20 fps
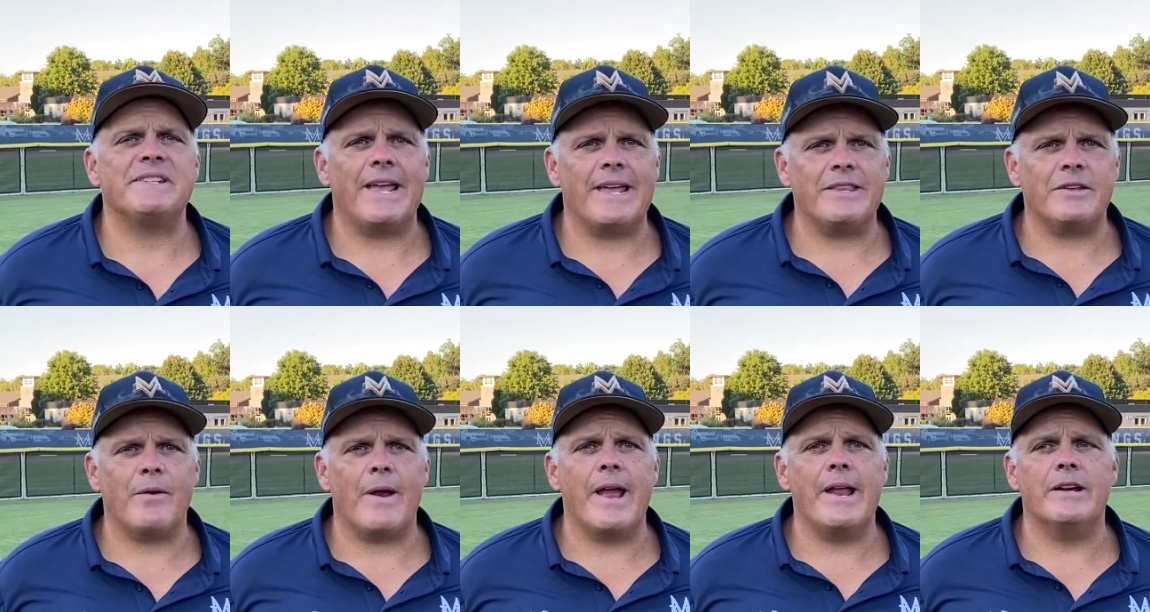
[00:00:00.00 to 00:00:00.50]

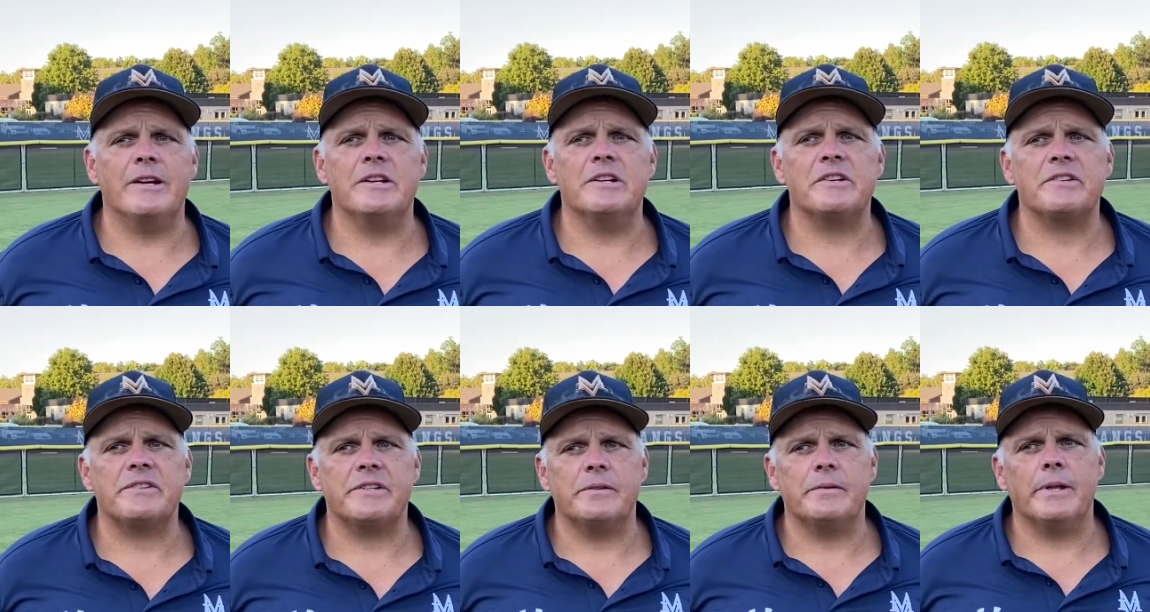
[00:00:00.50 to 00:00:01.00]
eighth
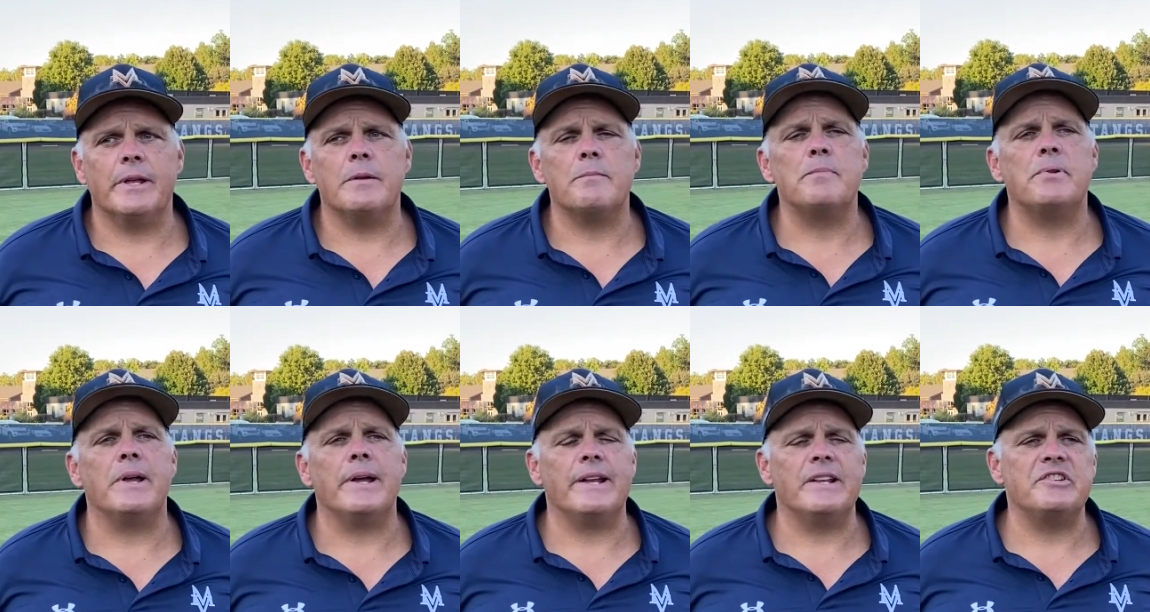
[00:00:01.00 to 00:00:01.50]
graders and
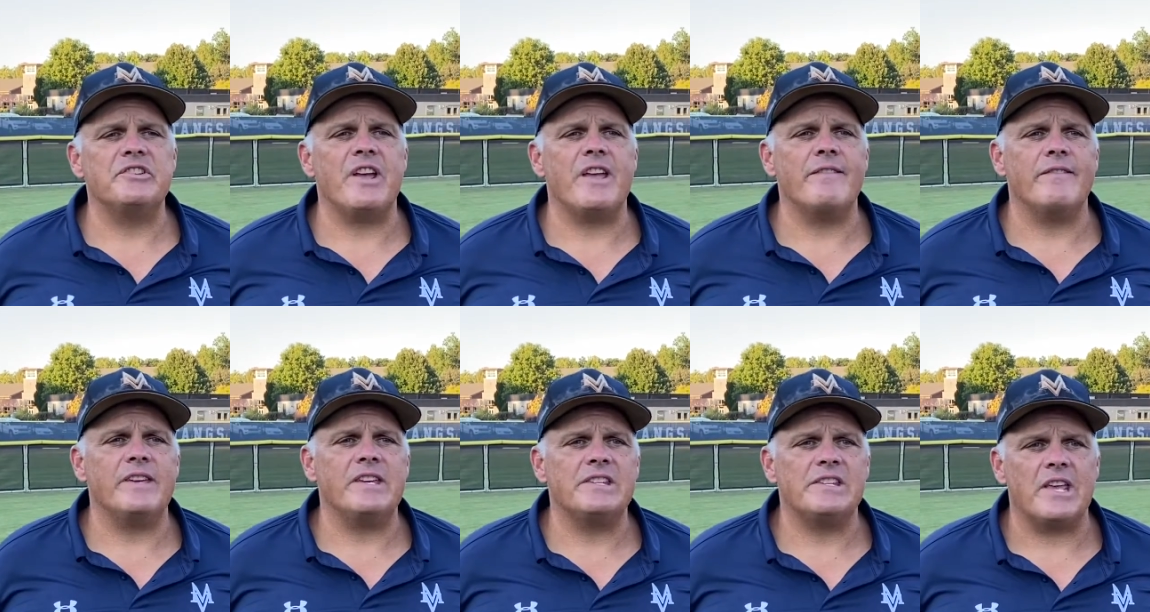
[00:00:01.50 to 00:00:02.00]
played a
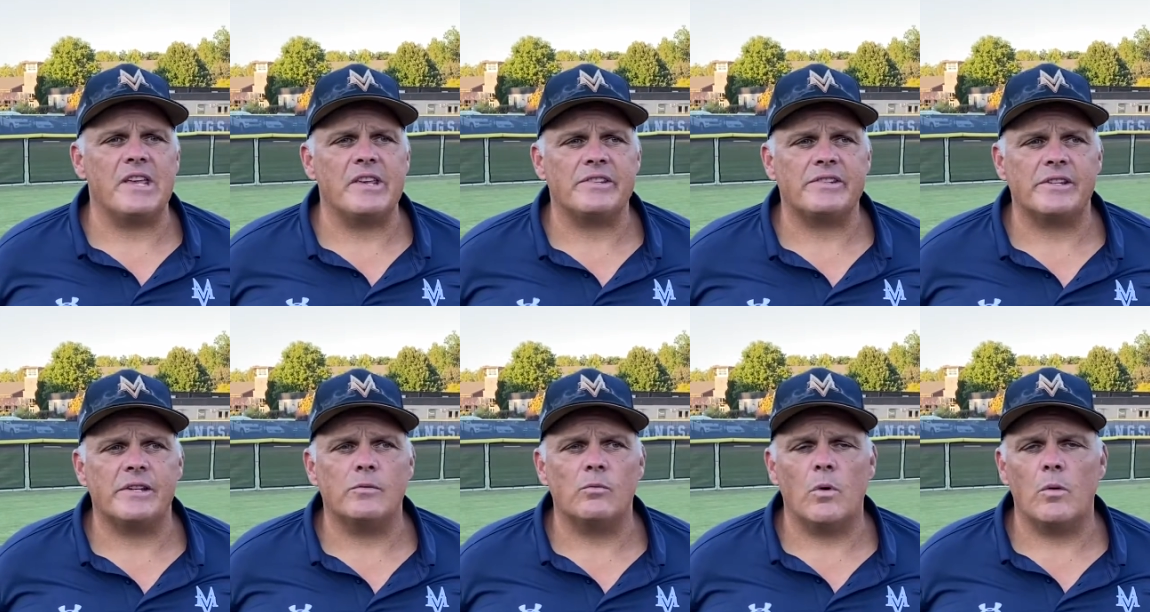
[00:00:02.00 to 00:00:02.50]
JV
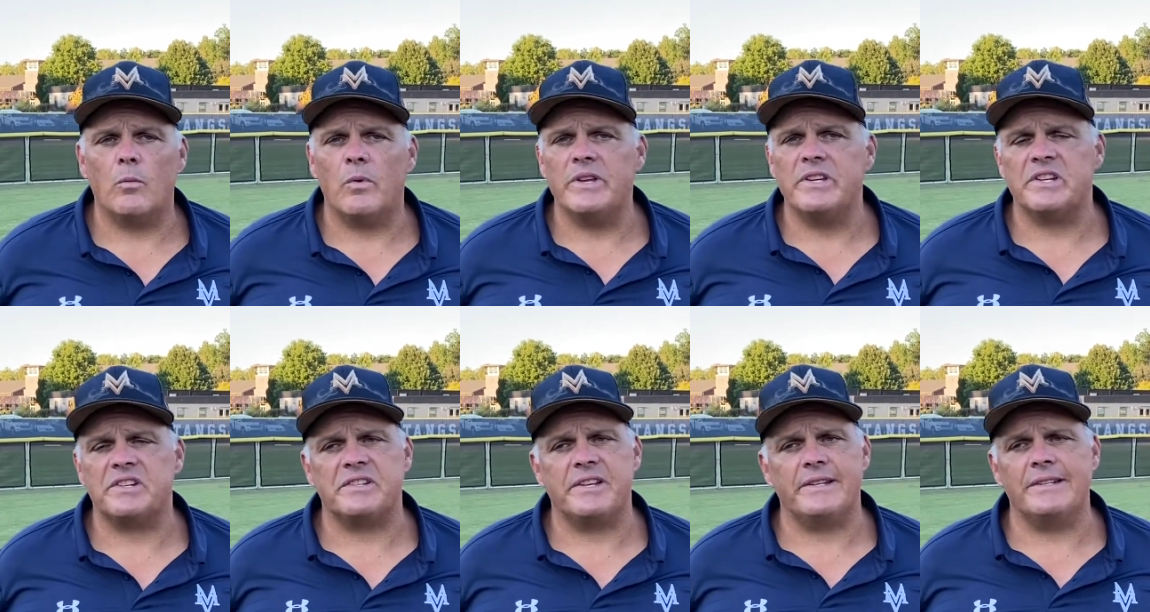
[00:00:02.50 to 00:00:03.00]
season when we
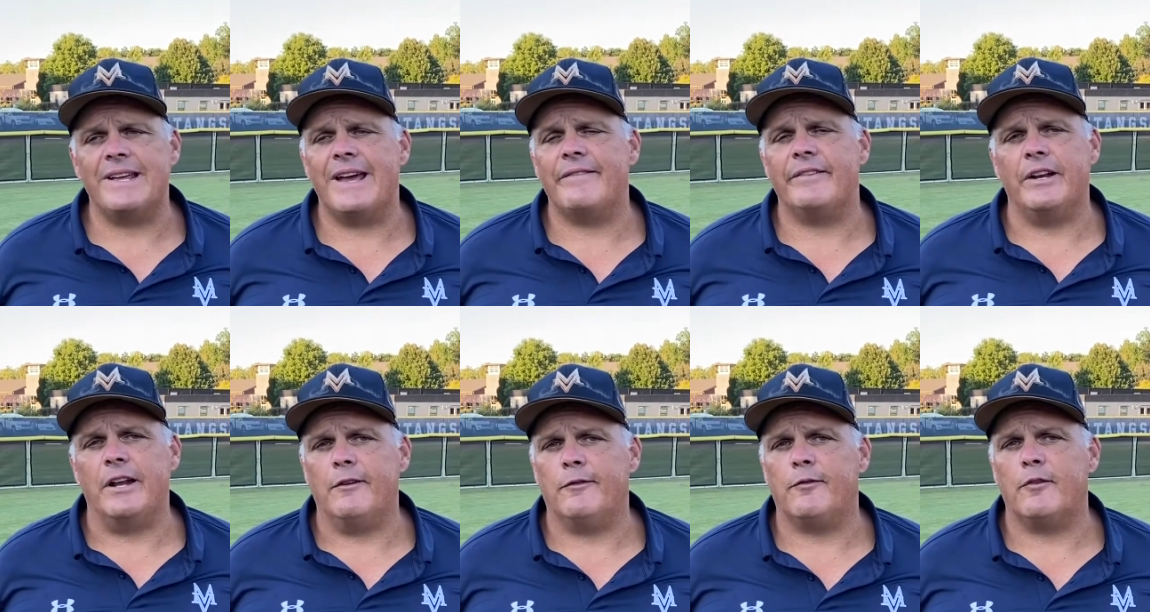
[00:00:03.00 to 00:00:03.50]
just didn't have
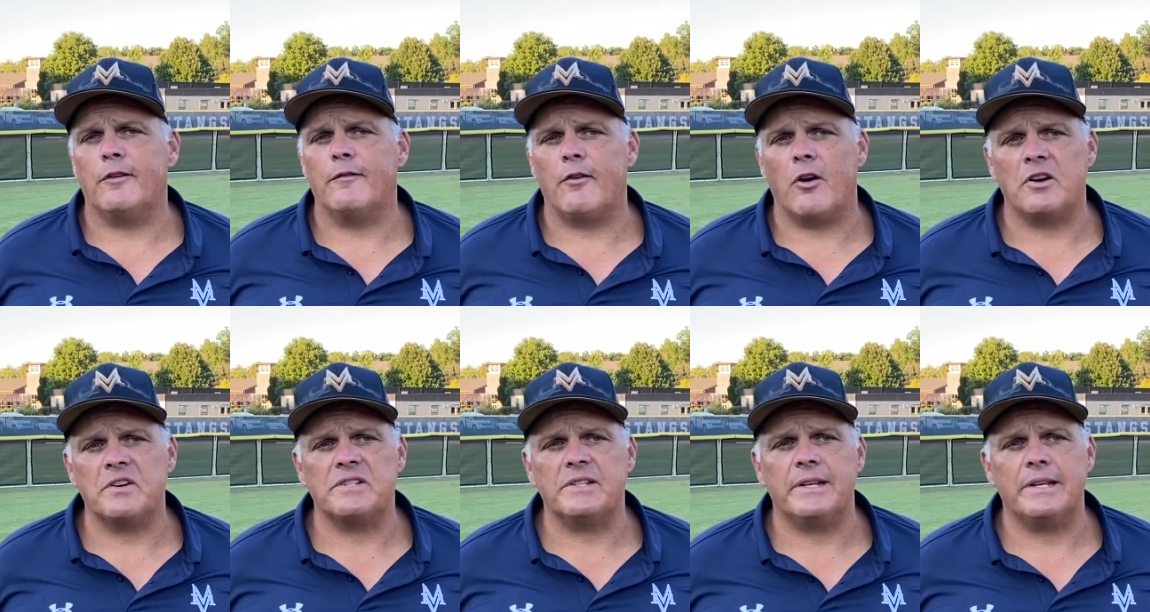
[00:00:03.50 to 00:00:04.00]
enough for a
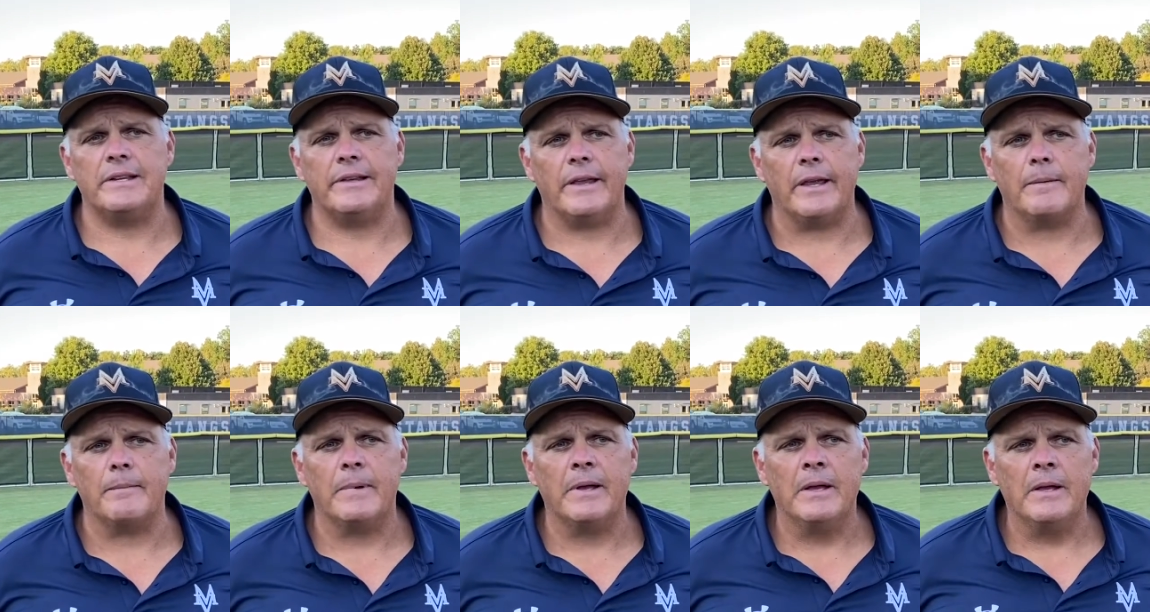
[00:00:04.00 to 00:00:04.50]
varsity
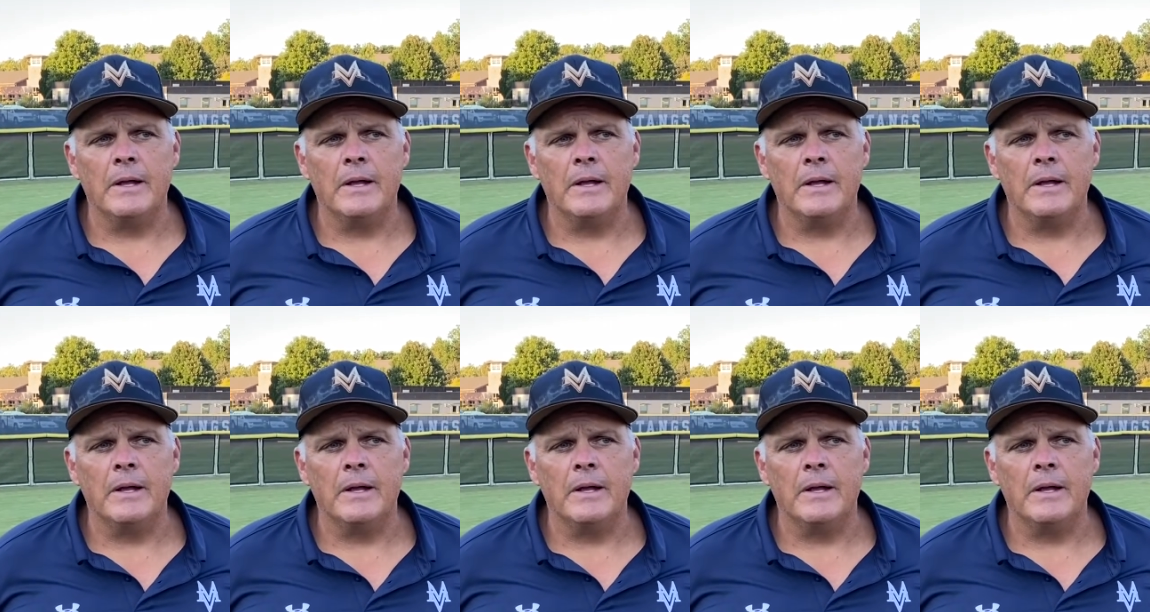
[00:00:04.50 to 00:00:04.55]
team.